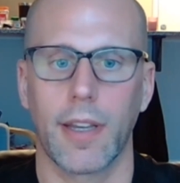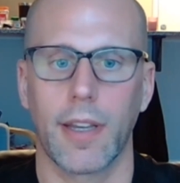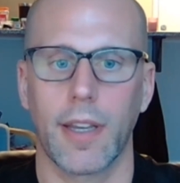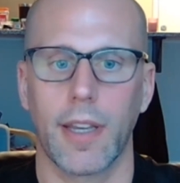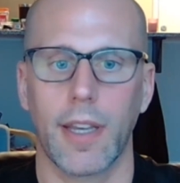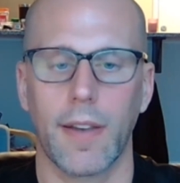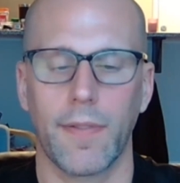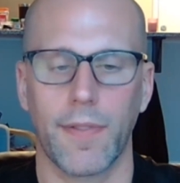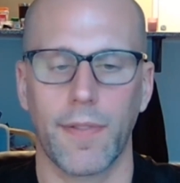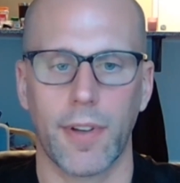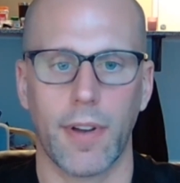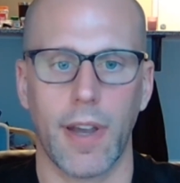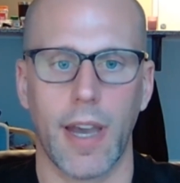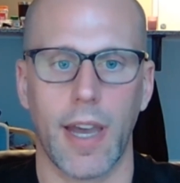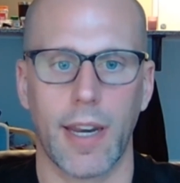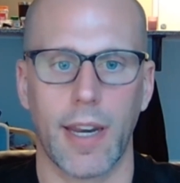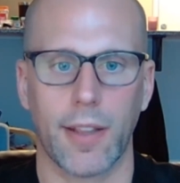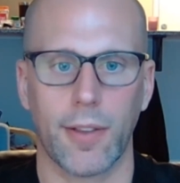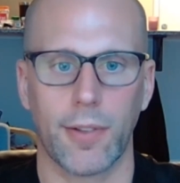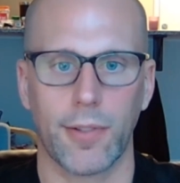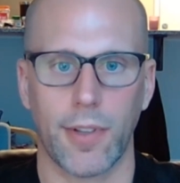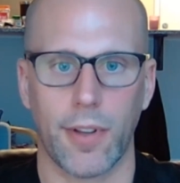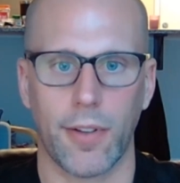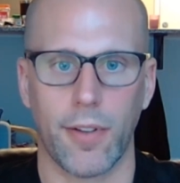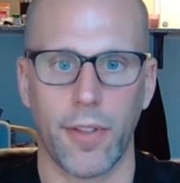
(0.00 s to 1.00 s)
If you're adding
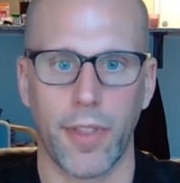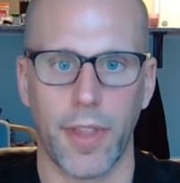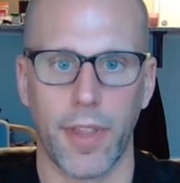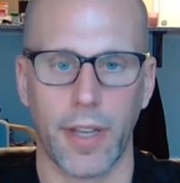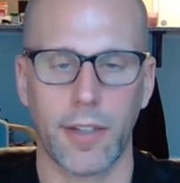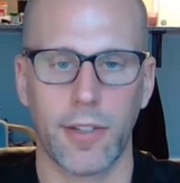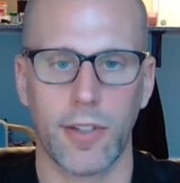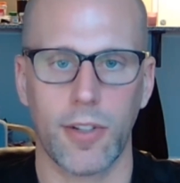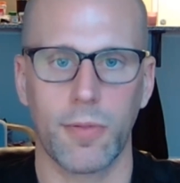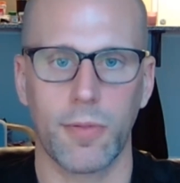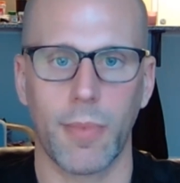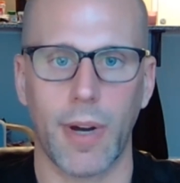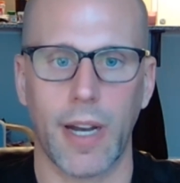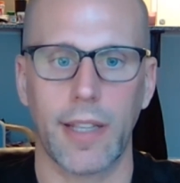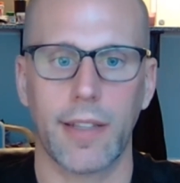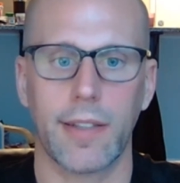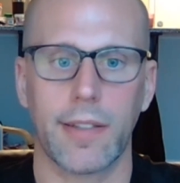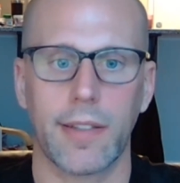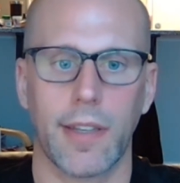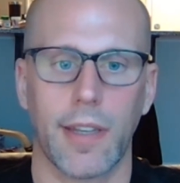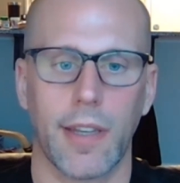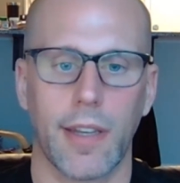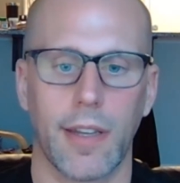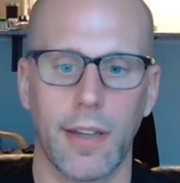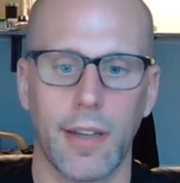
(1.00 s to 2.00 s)
those other things, you might
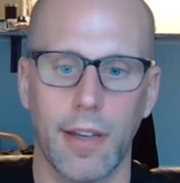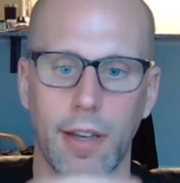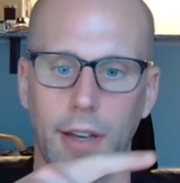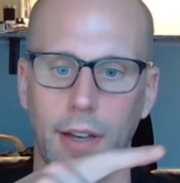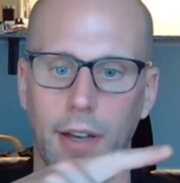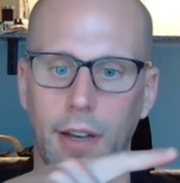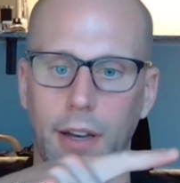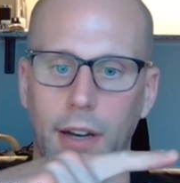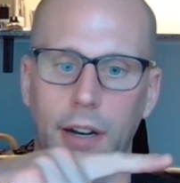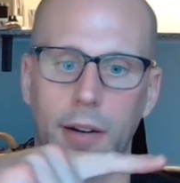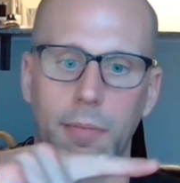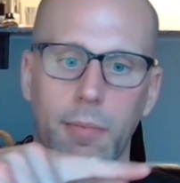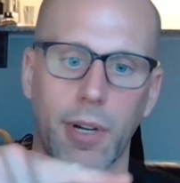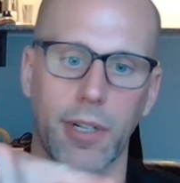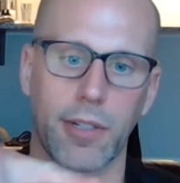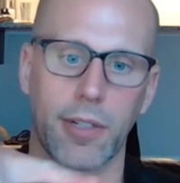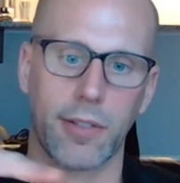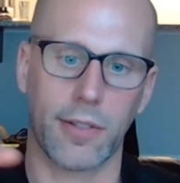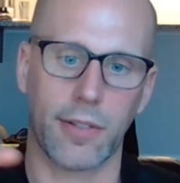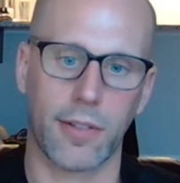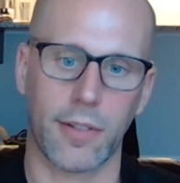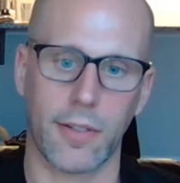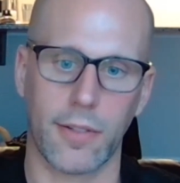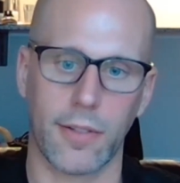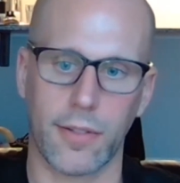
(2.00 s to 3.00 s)
see a
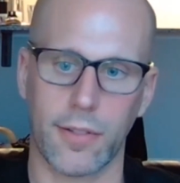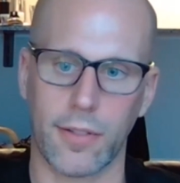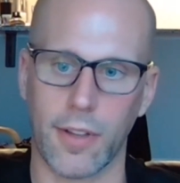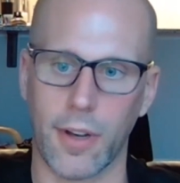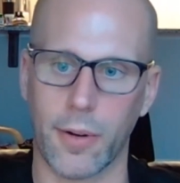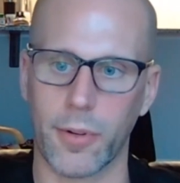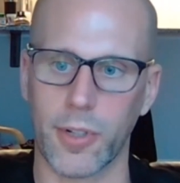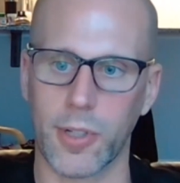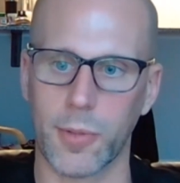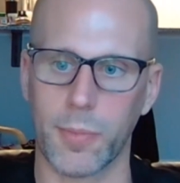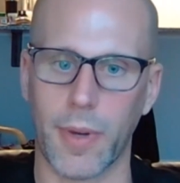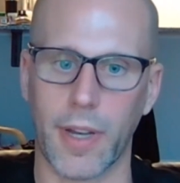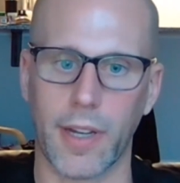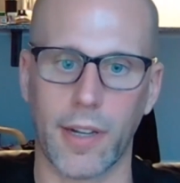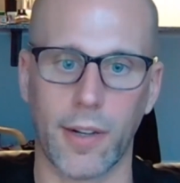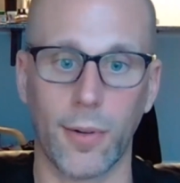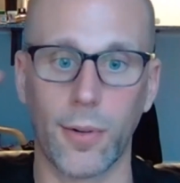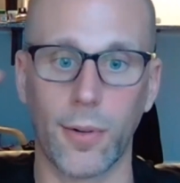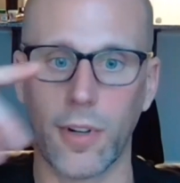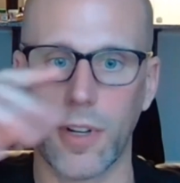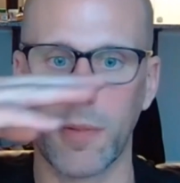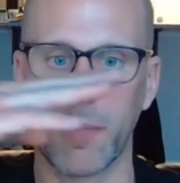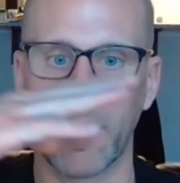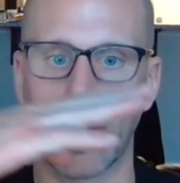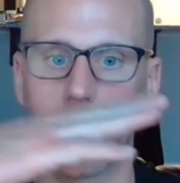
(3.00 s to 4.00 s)
much slower spike,
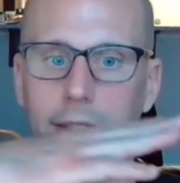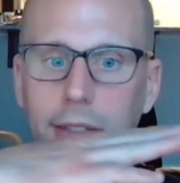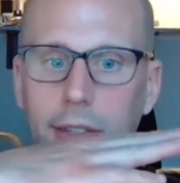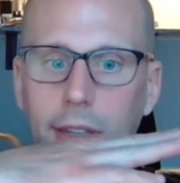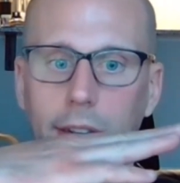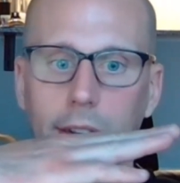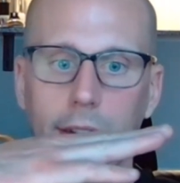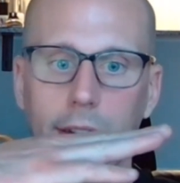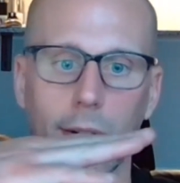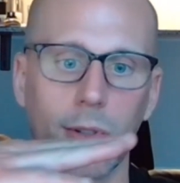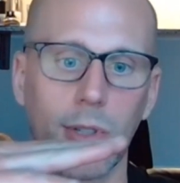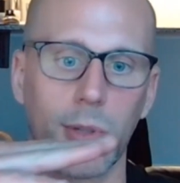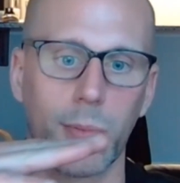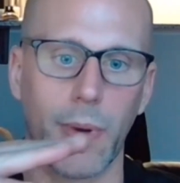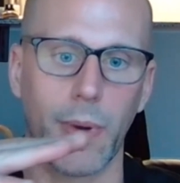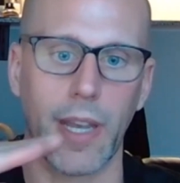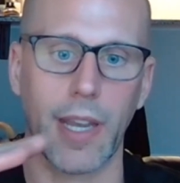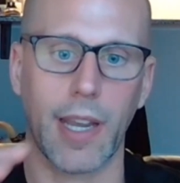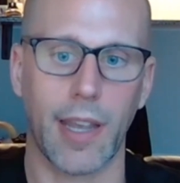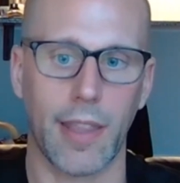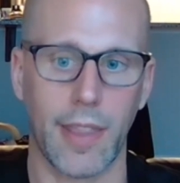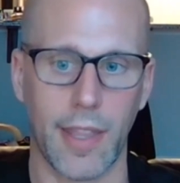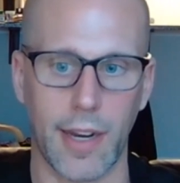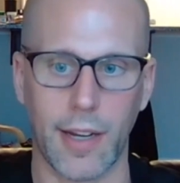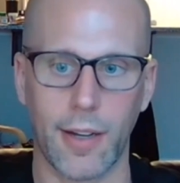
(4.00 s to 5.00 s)
or you might see no
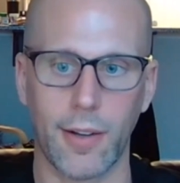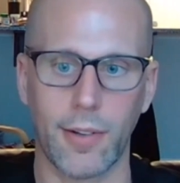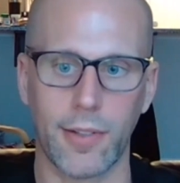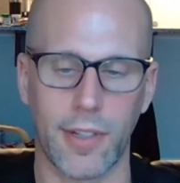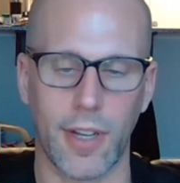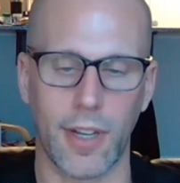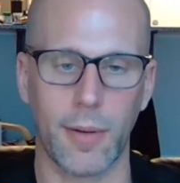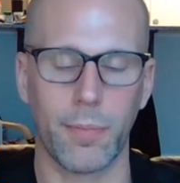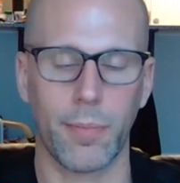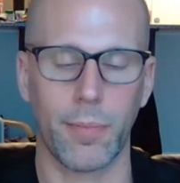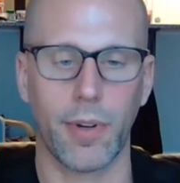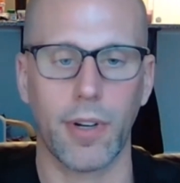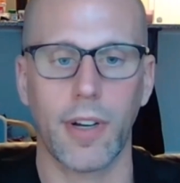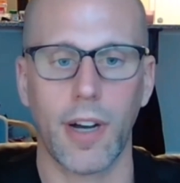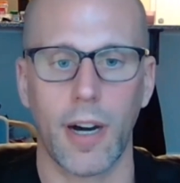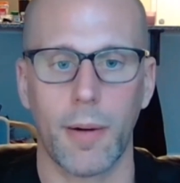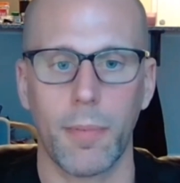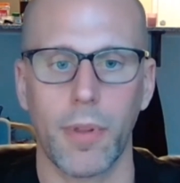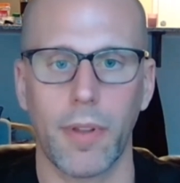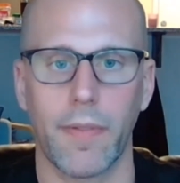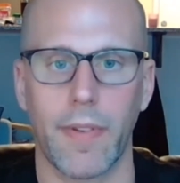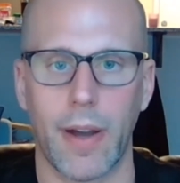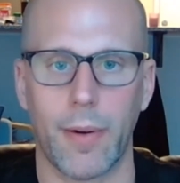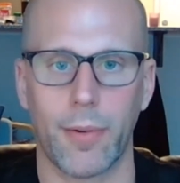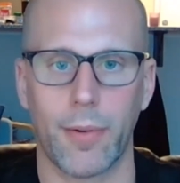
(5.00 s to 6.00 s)
spike and then it goes up a
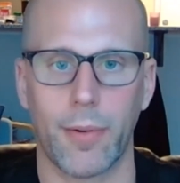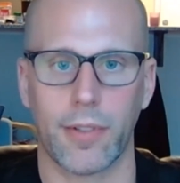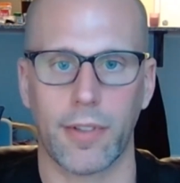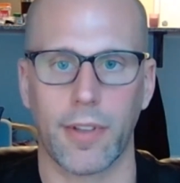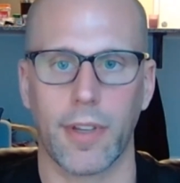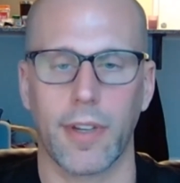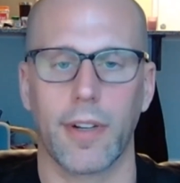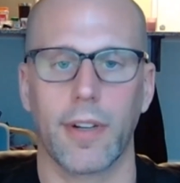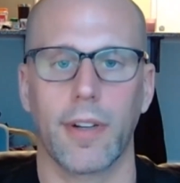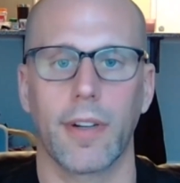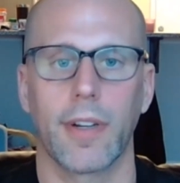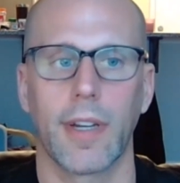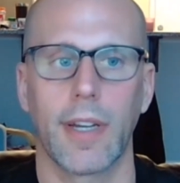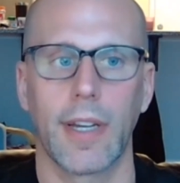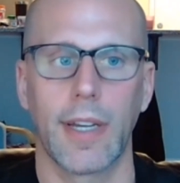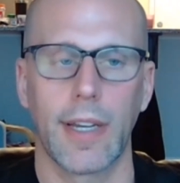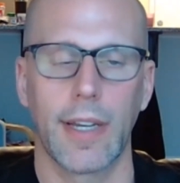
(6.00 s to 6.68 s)
couple of hours later.